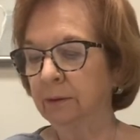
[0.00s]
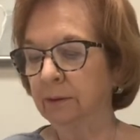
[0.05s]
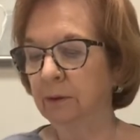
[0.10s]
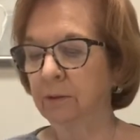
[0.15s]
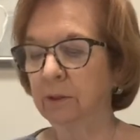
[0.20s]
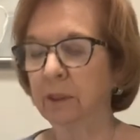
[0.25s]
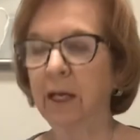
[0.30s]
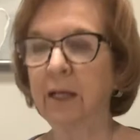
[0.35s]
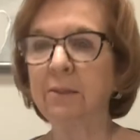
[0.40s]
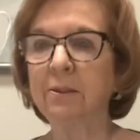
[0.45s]

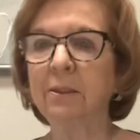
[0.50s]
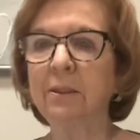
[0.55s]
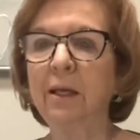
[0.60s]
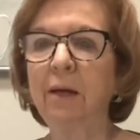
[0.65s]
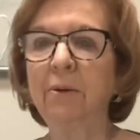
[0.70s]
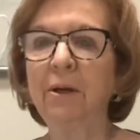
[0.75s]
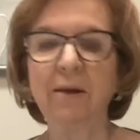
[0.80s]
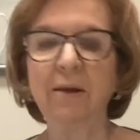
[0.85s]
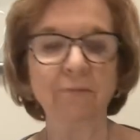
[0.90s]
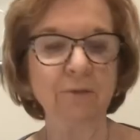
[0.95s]
Okay, so now
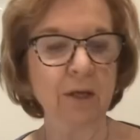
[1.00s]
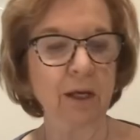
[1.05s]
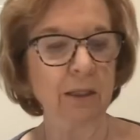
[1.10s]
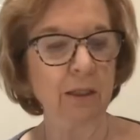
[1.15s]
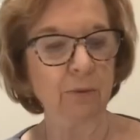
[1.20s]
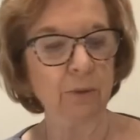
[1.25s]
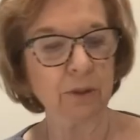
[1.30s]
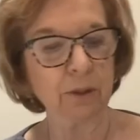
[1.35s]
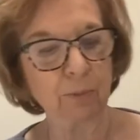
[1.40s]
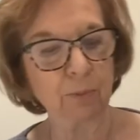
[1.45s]
I have
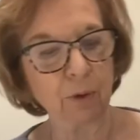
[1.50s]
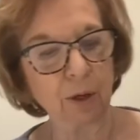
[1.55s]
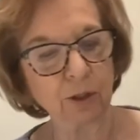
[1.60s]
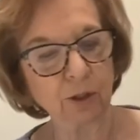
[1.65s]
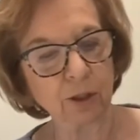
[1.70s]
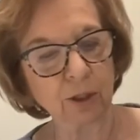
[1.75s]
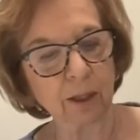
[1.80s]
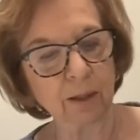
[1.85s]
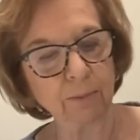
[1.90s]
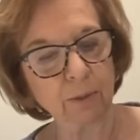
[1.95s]
yellow in the
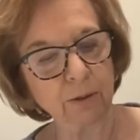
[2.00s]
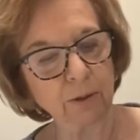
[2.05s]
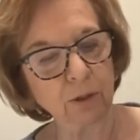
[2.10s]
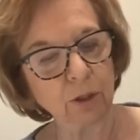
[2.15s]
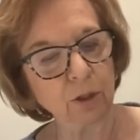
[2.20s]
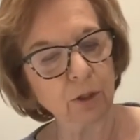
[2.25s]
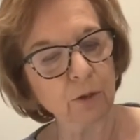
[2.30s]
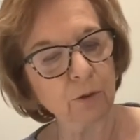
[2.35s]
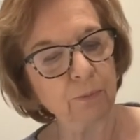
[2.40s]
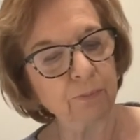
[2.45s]
brush, and I'm going to
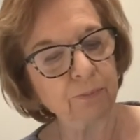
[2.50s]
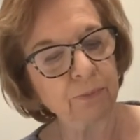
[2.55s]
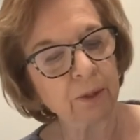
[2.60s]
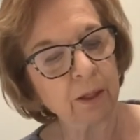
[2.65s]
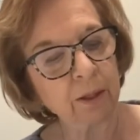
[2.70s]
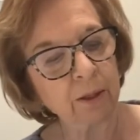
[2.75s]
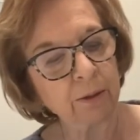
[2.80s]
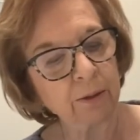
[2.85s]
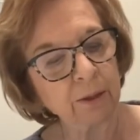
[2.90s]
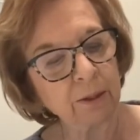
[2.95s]
do
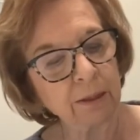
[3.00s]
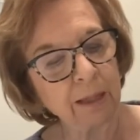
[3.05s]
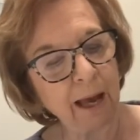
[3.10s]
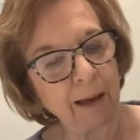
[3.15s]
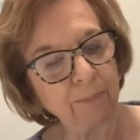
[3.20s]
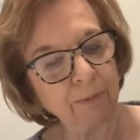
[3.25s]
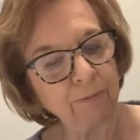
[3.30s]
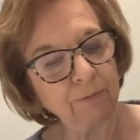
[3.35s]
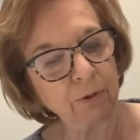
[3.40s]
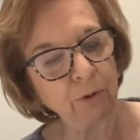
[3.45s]
the
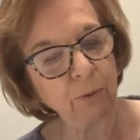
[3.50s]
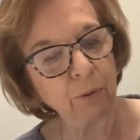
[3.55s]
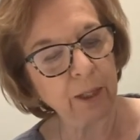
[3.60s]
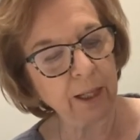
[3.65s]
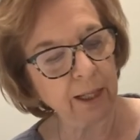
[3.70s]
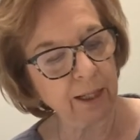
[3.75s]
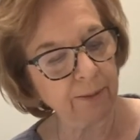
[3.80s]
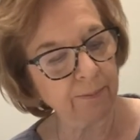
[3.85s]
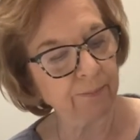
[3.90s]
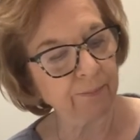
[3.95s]
top of the
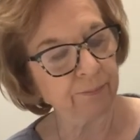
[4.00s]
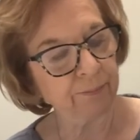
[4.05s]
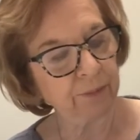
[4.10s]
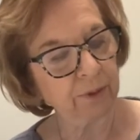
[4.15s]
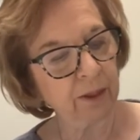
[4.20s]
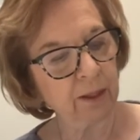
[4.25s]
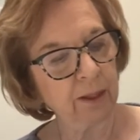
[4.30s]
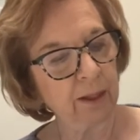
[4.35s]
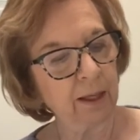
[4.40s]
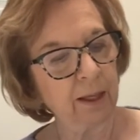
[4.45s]
wing
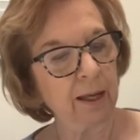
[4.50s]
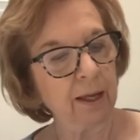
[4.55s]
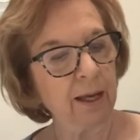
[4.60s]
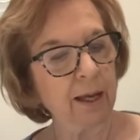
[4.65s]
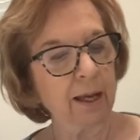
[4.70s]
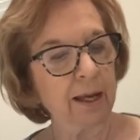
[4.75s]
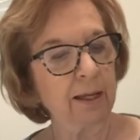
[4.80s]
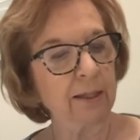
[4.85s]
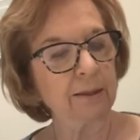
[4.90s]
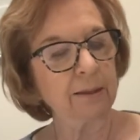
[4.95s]

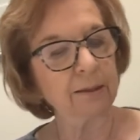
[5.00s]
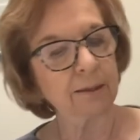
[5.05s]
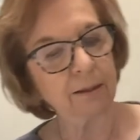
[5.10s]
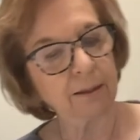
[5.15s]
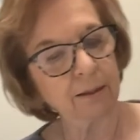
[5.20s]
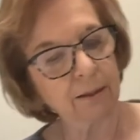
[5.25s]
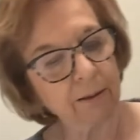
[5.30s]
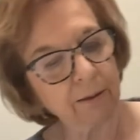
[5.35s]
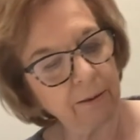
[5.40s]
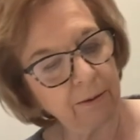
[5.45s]
and
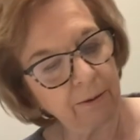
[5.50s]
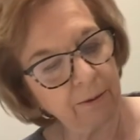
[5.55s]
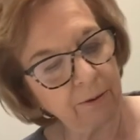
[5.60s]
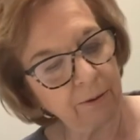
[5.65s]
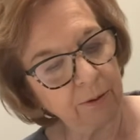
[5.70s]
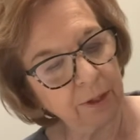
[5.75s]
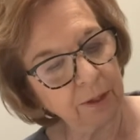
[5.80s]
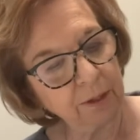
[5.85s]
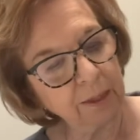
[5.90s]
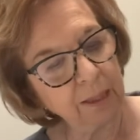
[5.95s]

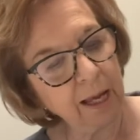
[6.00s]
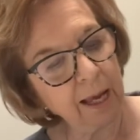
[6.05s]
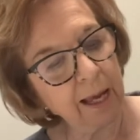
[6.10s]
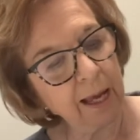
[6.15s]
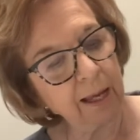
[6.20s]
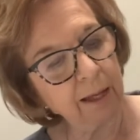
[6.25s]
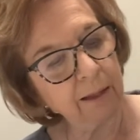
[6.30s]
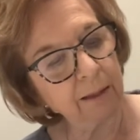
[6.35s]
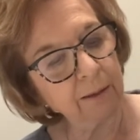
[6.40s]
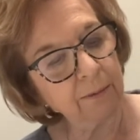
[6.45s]
the
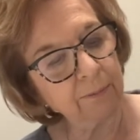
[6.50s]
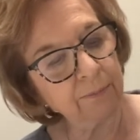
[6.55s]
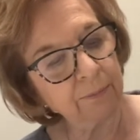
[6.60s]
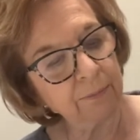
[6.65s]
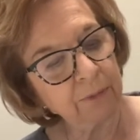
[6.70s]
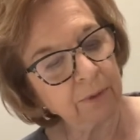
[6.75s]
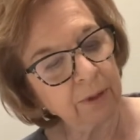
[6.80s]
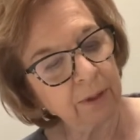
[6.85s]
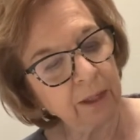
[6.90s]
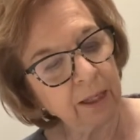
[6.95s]
tail
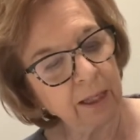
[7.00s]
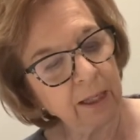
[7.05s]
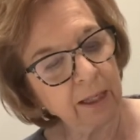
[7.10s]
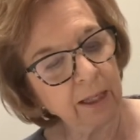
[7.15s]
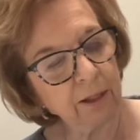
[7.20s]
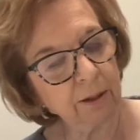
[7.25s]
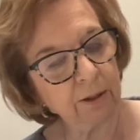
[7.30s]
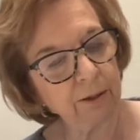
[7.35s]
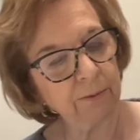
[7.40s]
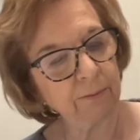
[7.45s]

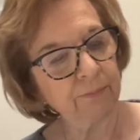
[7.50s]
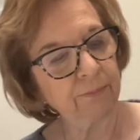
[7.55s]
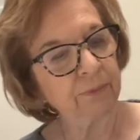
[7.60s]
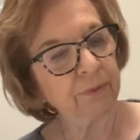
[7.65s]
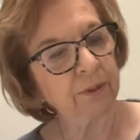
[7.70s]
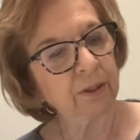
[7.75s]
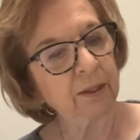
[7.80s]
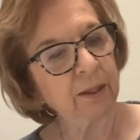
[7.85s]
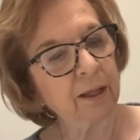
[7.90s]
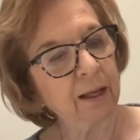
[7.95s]
here
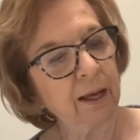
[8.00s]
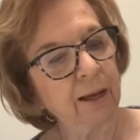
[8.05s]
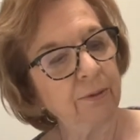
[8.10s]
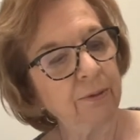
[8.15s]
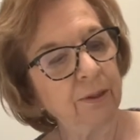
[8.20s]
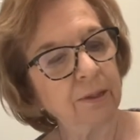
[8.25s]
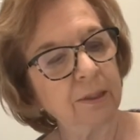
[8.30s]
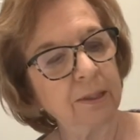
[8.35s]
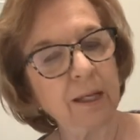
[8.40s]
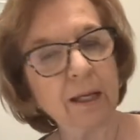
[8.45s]
and
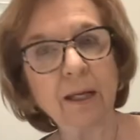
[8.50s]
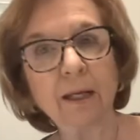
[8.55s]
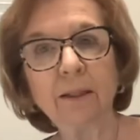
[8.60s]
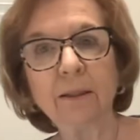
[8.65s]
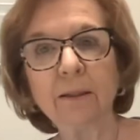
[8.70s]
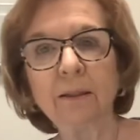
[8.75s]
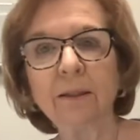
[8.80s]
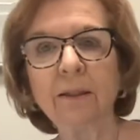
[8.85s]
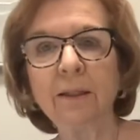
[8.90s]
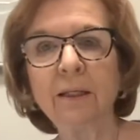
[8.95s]
the
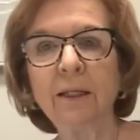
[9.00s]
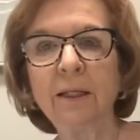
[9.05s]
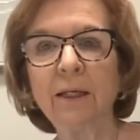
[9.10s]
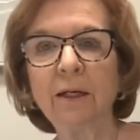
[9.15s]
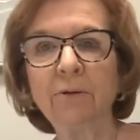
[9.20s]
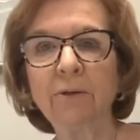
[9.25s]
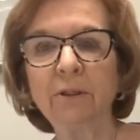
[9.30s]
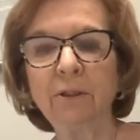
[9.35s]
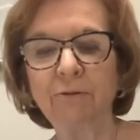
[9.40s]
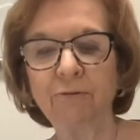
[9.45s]
tail
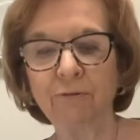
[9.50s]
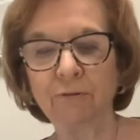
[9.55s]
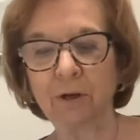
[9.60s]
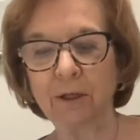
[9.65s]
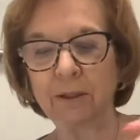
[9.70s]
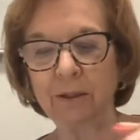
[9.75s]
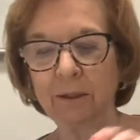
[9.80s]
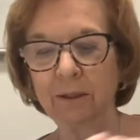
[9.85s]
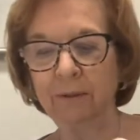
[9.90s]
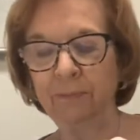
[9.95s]
here in the
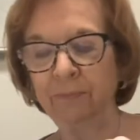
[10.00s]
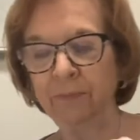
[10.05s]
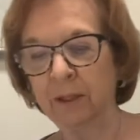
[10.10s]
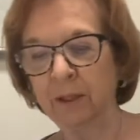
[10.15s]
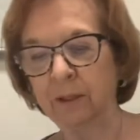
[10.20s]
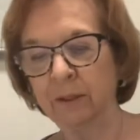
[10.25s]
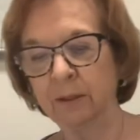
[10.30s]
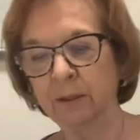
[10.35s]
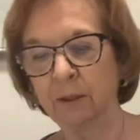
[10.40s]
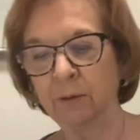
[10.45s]
front.
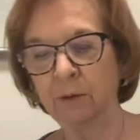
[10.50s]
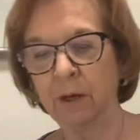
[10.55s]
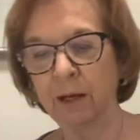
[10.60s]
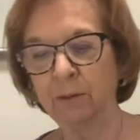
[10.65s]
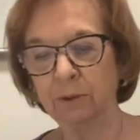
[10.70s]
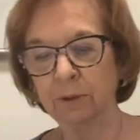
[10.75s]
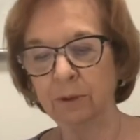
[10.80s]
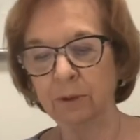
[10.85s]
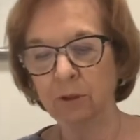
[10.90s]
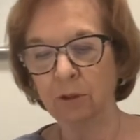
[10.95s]
So I
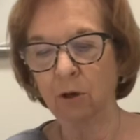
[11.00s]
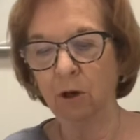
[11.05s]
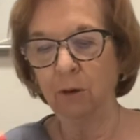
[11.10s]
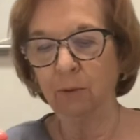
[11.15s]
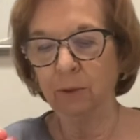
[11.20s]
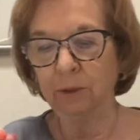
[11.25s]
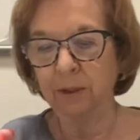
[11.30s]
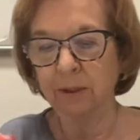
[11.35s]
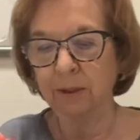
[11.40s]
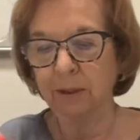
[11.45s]
will start
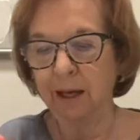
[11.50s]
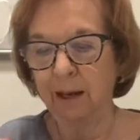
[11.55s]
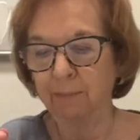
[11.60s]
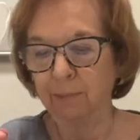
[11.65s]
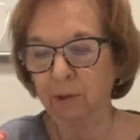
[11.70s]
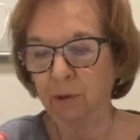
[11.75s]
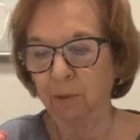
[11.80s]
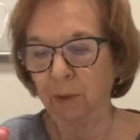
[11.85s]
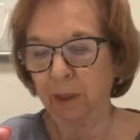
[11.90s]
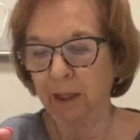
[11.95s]
with the top
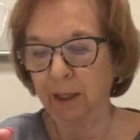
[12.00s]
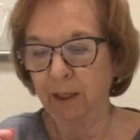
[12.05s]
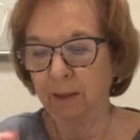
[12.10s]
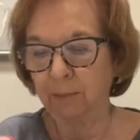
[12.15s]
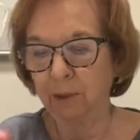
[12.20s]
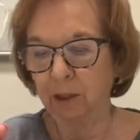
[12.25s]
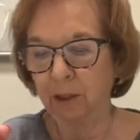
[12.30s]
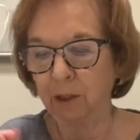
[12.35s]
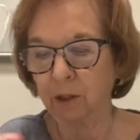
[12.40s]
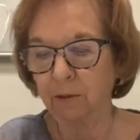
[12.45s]
of the wing, and I'm
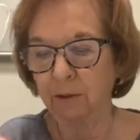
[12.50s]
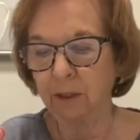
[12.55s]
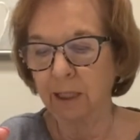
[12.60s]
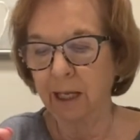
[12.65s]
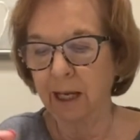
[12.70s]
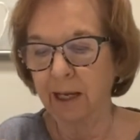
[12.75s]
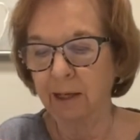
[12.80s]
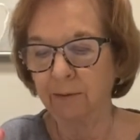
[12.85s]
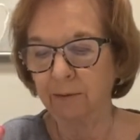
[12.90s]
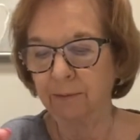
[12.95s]
going to go
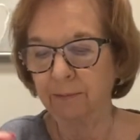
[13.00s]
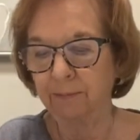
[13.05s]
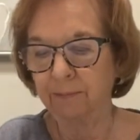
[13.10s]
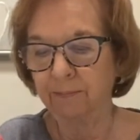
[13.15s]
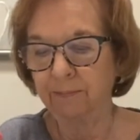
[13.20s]
down